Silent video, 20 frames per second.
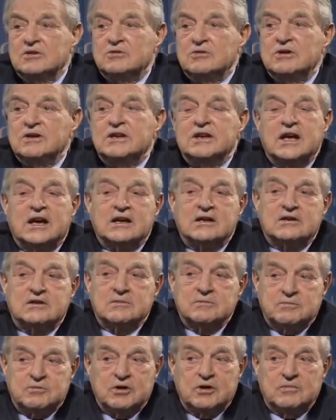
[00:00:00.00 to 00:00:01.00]
to
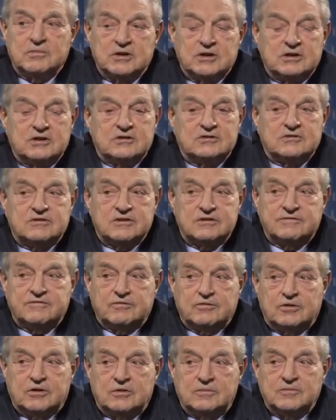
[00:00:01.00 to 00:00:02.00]
enact permanent
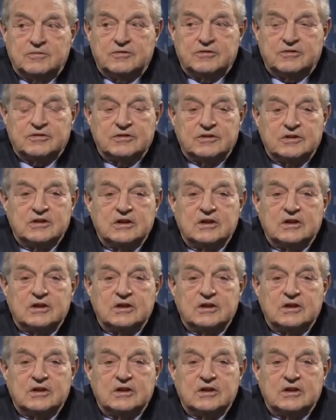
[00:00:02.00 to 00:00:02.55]
reforms.